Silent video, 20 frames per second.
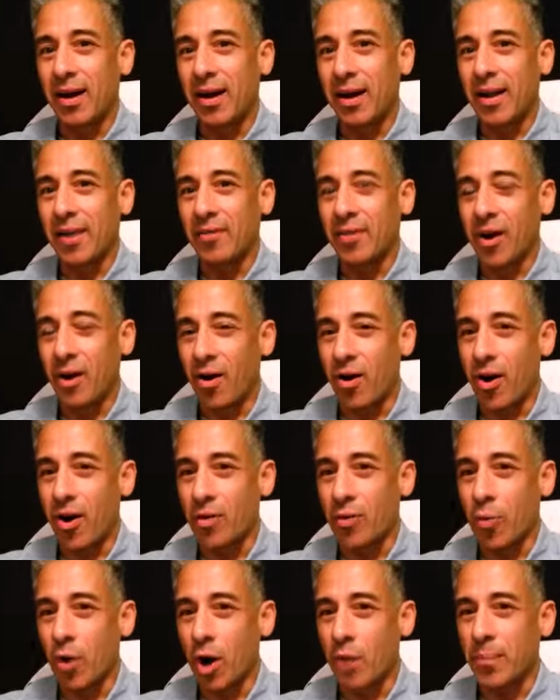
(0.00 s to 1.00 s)
uh, in the
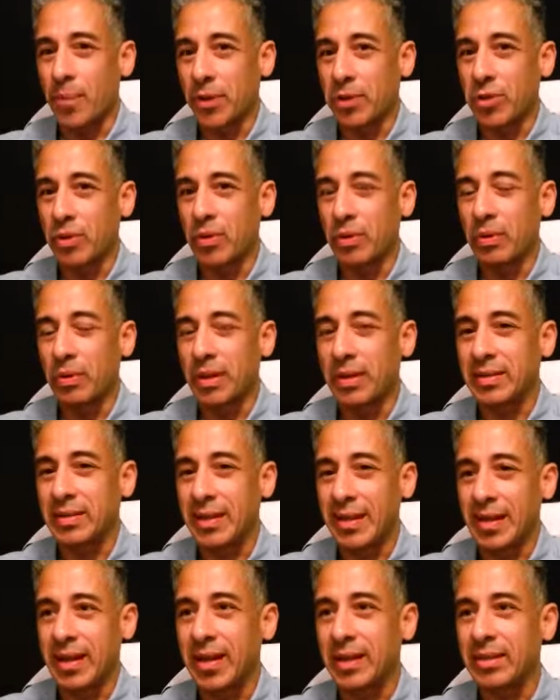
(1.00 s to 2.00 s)
hard work, but you
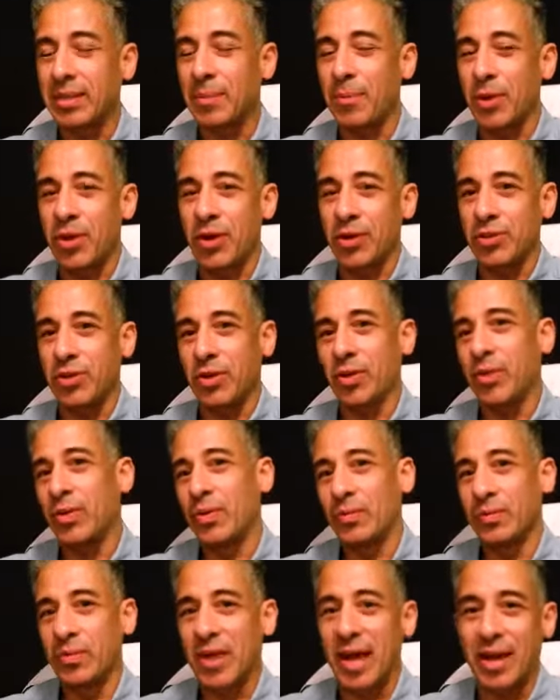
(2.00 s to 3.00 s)
it's easy because
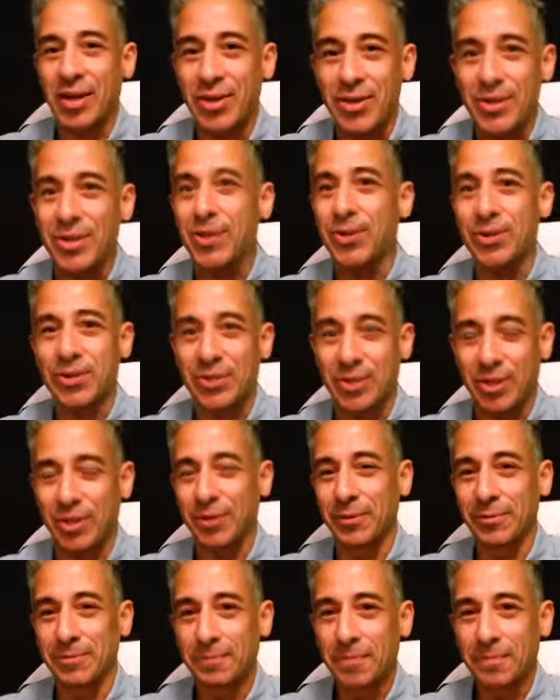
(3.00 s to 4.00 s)
you get used
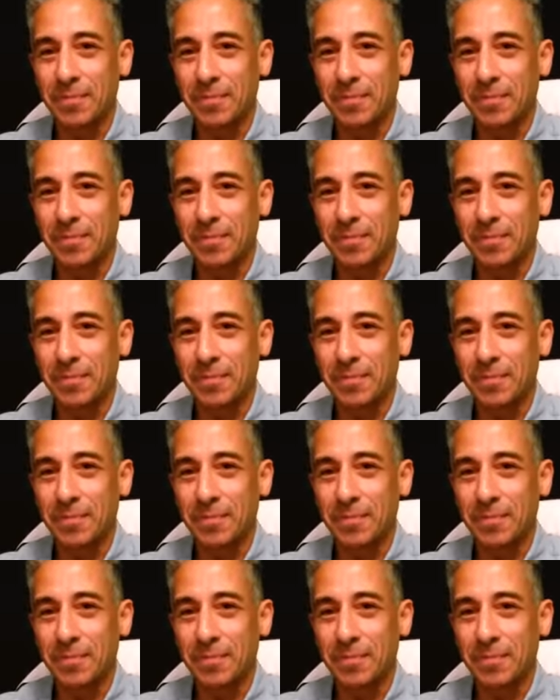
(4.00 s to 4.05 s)
to